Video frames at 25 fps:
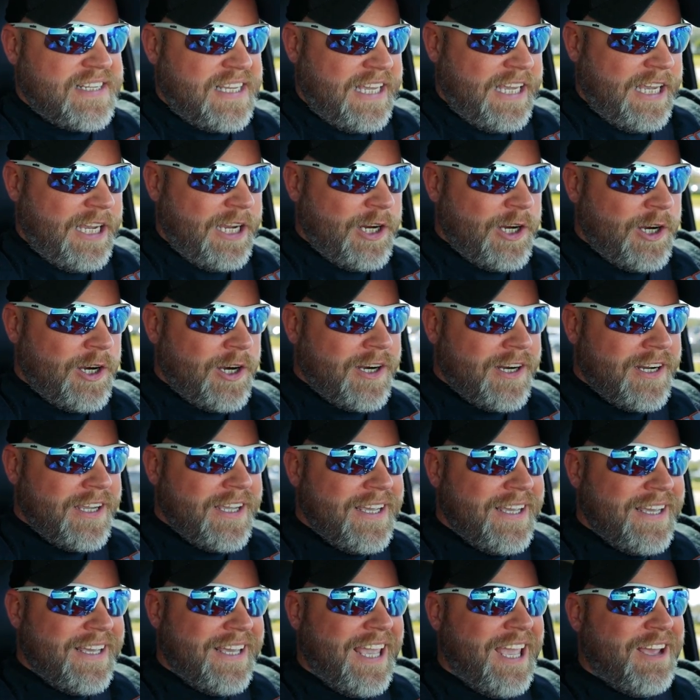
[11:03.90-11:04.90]
here
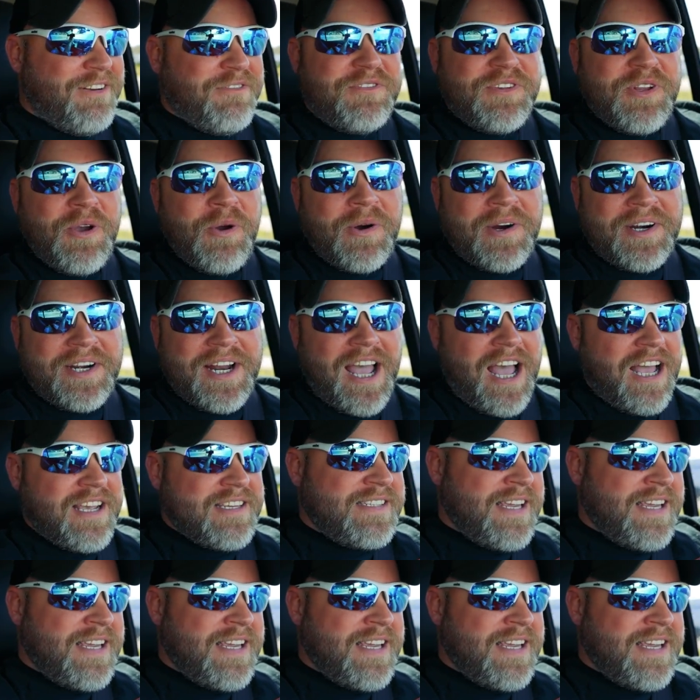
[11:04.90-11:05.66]
in Florida.